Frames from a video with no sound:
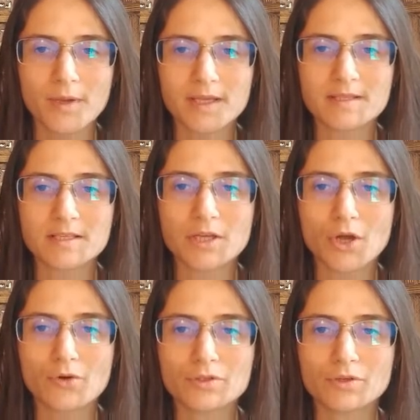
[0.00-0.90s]
We can
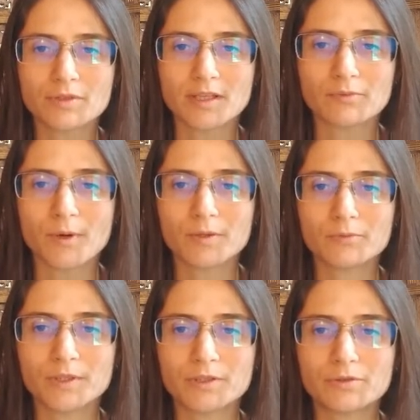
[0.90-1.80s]
see also that
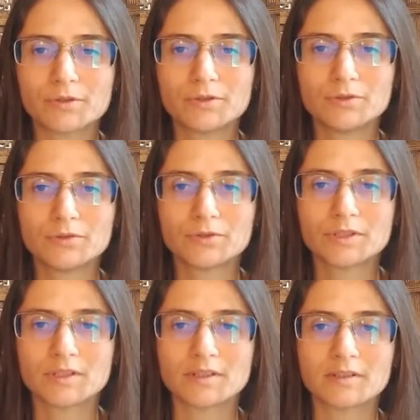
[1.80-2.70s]
when we
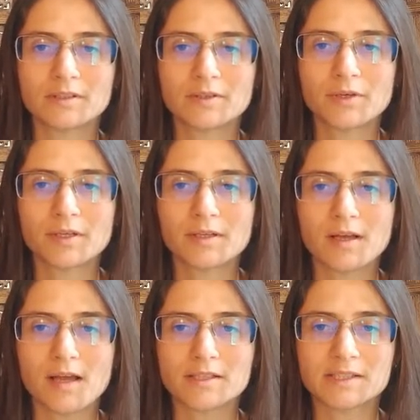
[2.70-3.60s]
introduce the
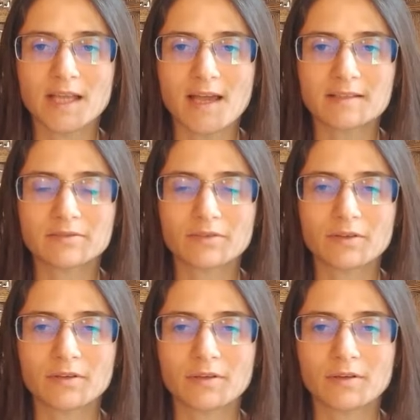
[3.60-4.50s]
greenhouse tax
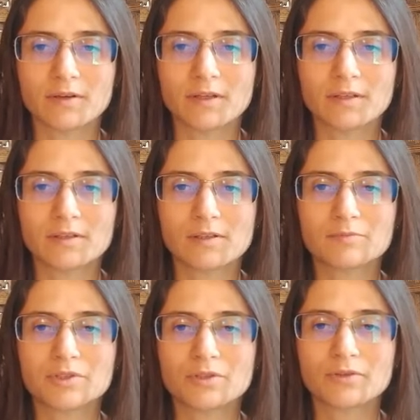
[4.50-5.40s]
in
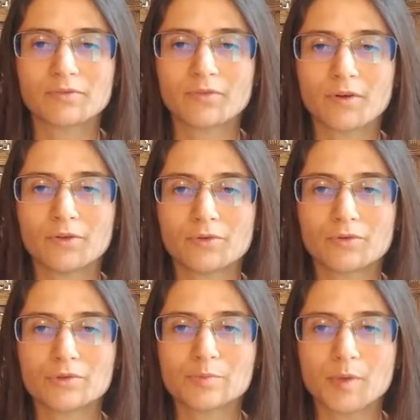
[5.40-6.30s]
terms of
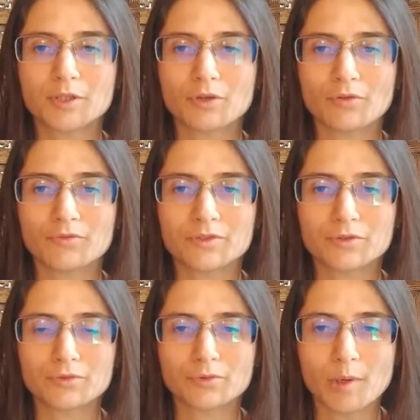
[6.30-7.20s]
euros per ton of
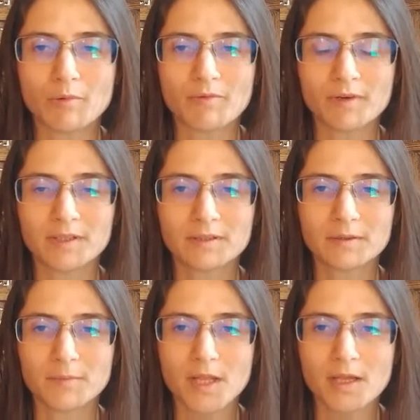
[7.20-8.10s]
CO2
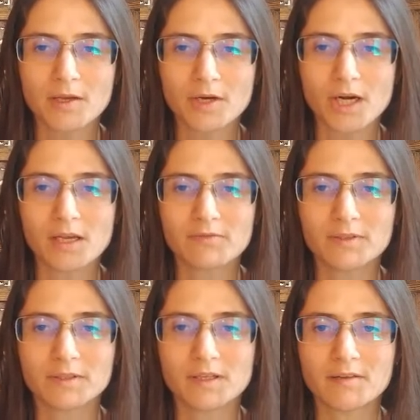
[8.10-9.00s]
equivalent, here are
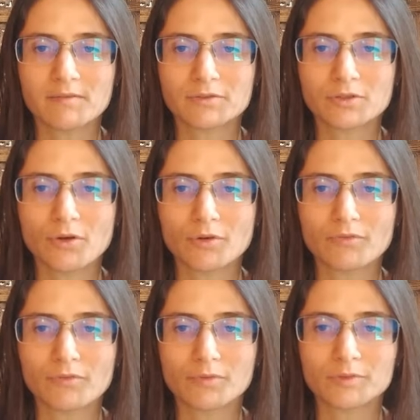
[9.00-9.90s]
given the levels
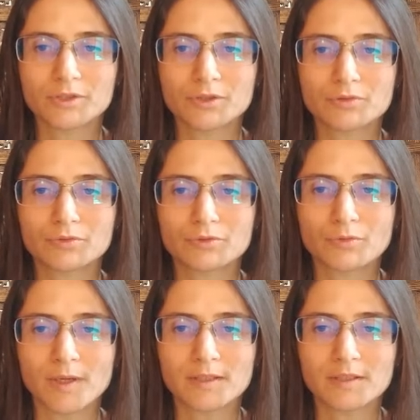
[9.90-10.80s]
going from 0 to
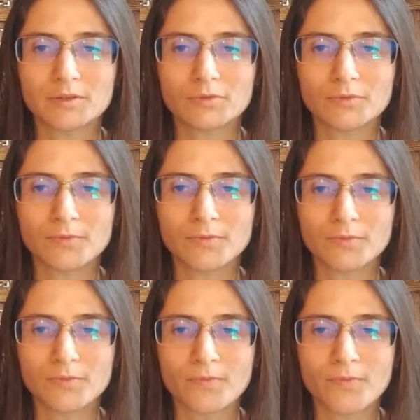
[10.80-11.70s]
20 to
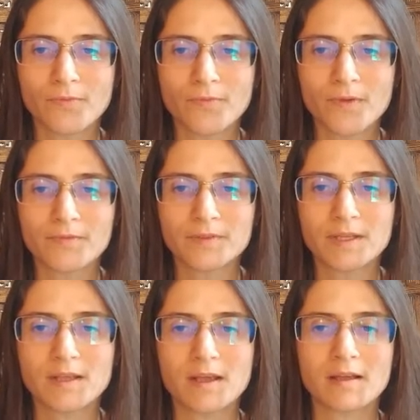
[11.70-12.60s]

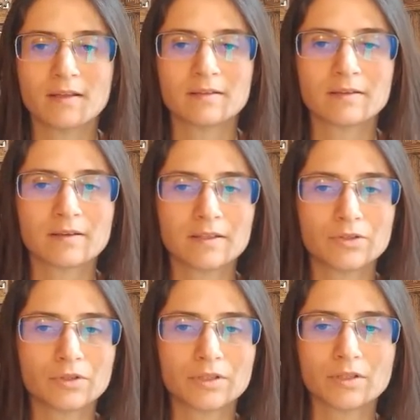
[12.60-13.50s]
50 and
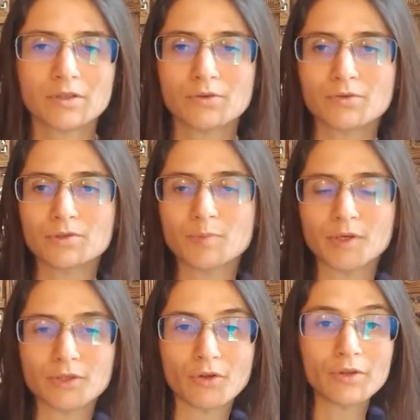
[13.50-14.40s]
100 euros
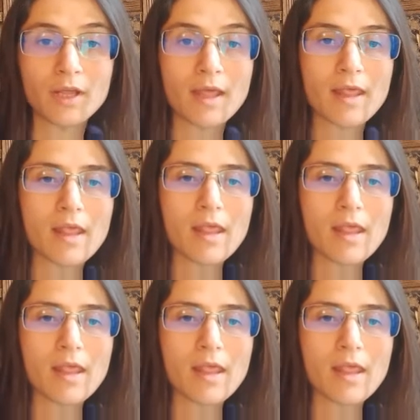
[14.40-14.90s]
per ton.